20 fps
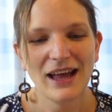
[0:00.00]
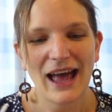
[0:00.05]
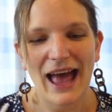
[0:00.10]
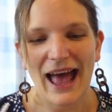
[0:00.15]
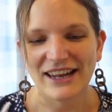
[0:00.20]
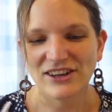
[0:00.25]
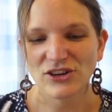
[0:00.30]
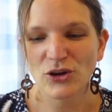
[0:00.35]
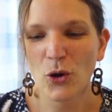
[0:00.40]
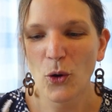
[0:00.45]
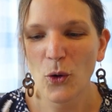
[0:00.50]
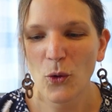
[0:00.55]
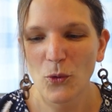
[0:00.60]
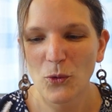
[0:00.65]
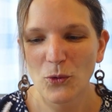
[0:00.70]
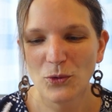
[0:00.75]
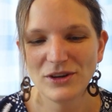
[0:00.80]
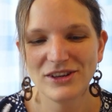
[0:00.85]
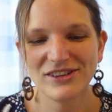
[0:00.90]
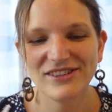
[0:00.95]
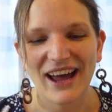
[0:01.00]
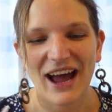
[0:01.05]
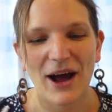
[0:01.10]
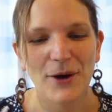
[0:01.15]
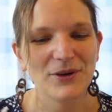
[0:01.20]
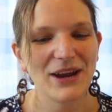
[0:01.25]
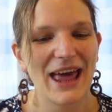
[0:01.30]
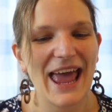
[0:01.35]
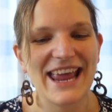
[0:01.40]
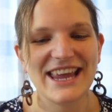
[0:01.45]
and called
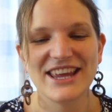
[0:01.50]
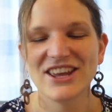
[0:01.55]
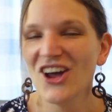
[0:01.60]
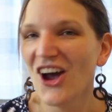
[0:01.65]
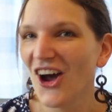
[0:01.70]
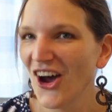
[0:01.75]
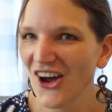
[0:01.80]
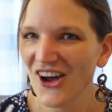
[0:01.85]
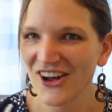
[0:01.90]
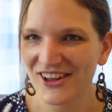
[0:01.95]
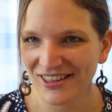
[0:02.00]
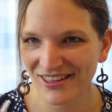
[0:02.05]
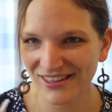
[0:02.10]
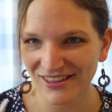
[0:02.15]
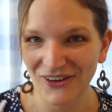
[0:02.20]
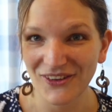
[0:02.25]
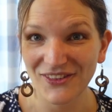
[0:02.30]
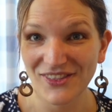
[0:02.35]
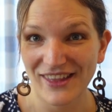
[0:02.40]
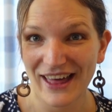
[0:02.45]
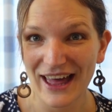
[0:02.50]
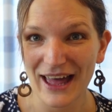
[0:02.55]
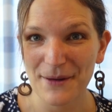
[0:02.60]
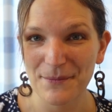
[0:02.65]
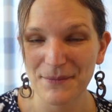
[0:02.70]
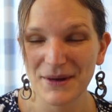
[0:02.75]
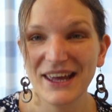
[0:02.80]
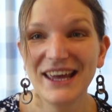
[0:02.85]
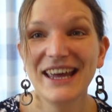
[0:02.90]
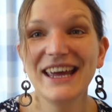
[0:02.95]
down a curse on
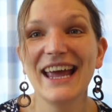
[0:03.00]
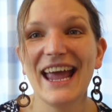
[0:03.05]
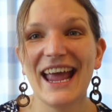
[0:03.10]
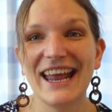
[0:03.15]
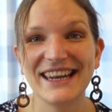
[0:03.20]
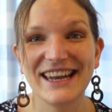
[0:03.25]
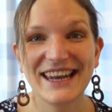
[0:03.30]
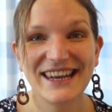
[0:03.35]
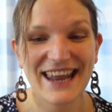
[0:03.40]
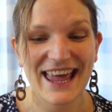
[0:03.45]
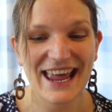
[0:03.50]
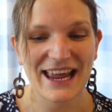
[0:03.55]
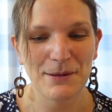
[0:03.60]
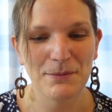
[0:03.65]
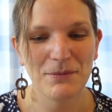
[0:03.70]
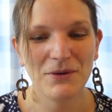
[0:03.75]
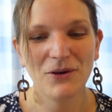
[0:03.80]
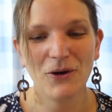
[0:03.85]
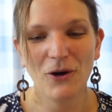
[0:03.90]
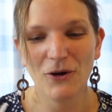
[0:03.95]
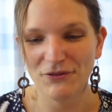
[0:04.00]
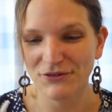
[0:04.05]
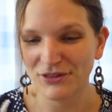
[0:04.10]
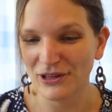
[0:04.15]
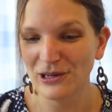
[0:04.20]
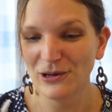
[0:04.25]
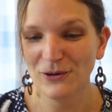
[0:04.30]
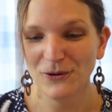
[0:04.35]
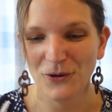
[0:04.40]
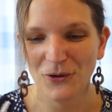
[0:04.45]
them in the name of the
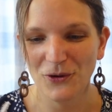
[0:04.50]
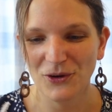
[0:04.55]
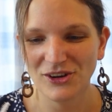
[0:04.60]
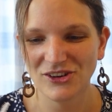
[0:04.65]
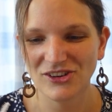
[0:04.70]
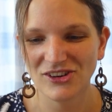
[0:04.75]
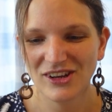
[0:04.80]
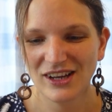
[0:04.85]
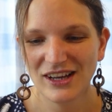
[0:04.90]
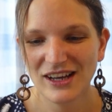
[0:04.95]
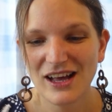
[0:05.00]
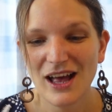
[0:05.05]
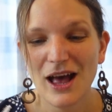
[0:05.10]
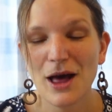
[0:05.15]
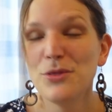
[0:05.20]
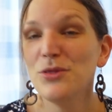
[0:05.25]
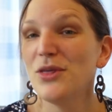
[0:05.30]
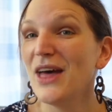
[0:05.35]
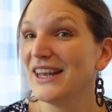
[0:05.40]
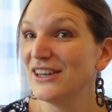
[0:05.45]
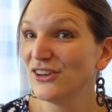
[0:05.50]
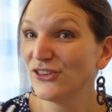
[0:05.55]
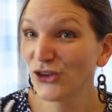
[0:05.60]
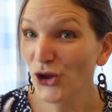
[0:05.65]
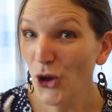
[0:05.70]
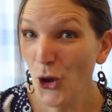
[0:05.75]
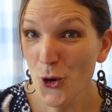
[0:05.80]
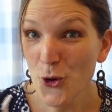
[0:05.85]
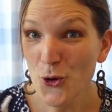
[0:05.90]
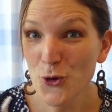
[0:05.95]
Lord. Then
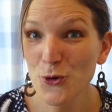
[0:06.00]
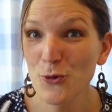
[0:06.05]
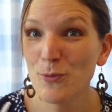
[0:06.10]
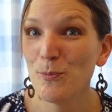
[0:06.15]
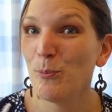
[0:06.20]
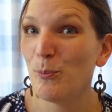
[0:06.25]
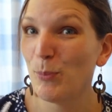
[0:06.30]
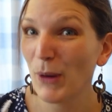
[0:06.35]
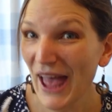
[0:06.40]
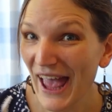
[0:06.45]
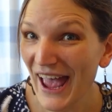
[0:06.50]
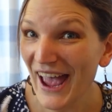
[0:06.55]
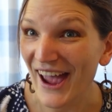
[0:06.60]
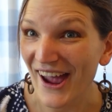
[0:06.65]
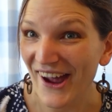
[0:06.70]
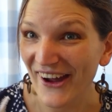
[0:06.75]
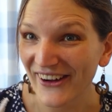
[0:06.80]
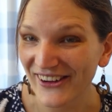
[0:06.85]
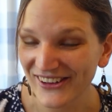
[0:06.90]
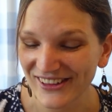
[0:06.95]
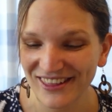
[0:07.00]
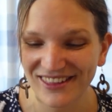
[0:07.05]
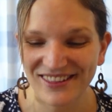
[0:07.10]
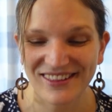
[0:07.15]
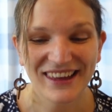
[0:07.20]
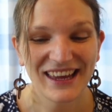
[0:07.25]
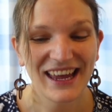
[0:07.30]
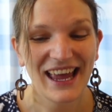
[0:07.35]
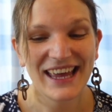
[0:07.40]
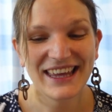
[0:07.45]
two
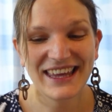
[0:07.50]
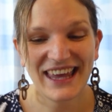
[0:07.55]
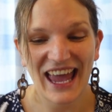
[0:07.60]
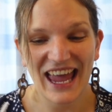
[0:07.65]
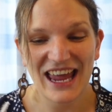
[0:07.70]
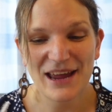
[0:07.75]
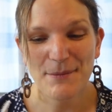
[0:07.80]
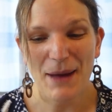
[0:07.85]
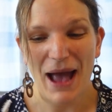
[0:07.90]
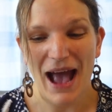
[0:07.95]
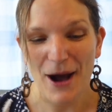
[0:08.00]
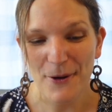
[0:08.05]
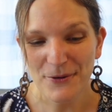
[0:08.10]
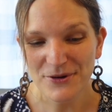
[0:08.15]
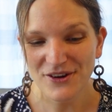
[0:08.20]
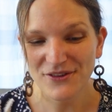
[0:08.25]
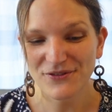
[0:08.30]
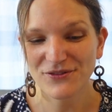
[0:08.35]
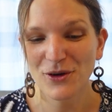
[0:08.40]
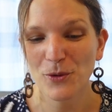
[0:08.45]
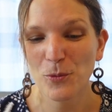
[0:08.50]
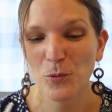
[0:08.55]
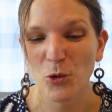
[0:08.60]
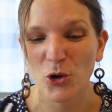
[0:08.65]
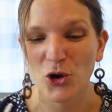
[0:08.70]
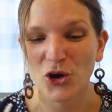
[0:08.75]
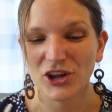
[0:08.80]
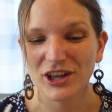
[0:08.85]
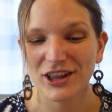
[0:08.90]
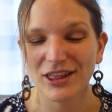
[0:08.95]
bears came out of the
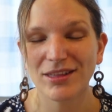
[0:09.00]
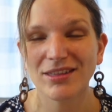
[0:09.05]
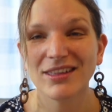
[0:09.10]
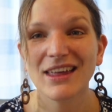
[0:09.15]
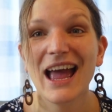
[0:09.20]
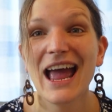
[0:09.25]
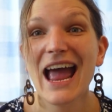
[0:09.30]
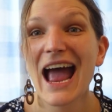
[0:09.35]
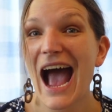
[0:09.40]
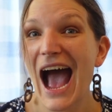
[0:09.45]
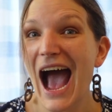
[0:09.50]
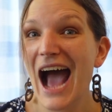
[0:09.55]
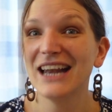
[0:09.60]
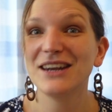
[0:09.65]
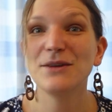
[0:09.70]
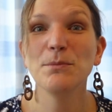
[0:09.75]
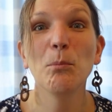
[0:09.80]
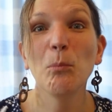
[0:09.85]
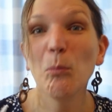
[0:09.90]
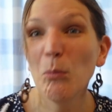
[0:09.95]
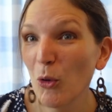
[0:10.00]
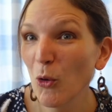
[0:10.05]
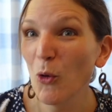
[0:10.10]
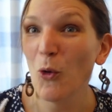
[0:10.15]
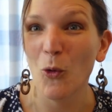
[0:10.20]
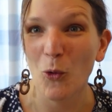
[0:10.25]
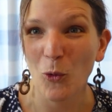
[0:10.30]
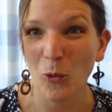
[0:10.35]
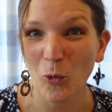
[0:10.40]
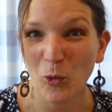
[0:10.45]
woods and
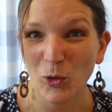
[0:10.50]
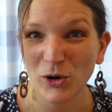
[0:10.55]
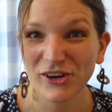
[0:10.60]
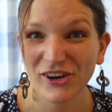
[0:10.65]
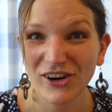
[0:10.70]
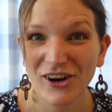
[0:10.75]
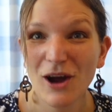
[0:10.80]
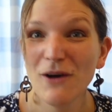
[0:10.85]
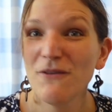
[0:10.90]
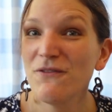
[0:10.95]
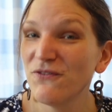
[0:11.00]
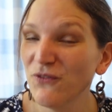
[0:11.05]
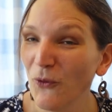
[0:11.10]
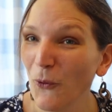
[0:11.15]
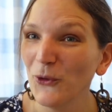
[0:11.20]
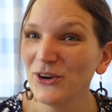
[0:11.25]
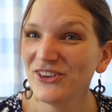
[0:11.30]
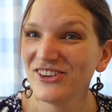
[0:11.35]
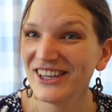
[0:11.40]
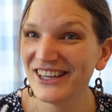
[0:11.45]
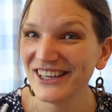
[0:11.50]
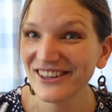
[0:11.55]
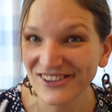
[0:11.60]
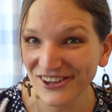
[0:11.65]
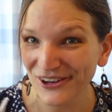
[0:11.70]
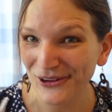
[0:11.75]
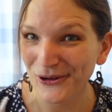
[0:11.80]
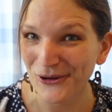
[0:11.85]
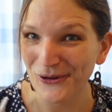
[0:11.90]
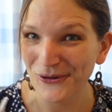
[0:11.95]
mauled
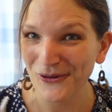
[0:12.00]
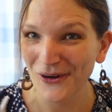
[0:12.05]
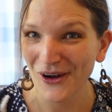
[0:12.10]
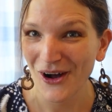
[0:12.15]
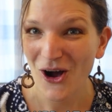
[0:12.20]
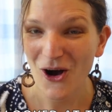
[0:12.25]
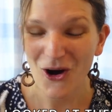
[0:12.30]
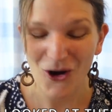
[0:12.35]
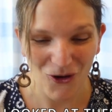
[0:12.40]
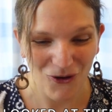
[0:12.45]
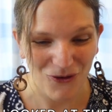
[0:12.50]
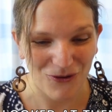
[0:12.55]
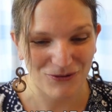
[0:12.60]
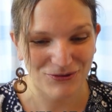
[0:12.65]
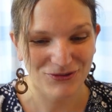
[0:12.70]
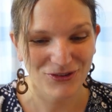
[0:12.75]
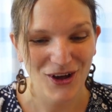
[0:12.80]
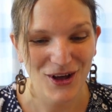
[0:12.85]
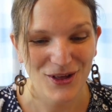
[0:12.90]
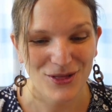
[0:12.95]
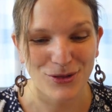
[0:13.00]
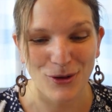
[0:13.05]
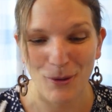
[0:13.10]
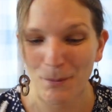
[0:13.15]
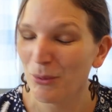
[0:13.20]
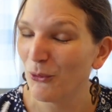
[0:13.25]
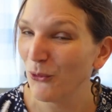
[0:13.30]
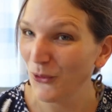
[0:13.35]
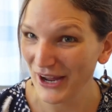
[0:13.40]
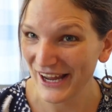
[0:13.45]
42 of the
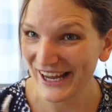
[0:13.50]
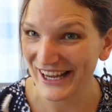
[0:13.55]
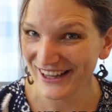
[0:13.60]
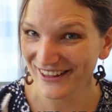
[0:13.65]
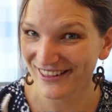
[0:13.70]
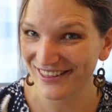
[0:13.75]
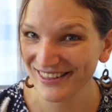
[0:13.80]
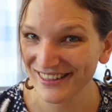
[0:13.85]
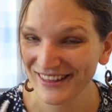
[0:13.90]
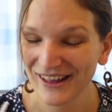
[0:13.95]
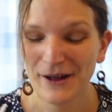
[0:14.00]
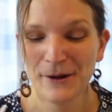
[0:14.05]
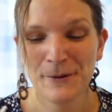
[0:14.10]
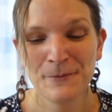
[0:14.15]
boys.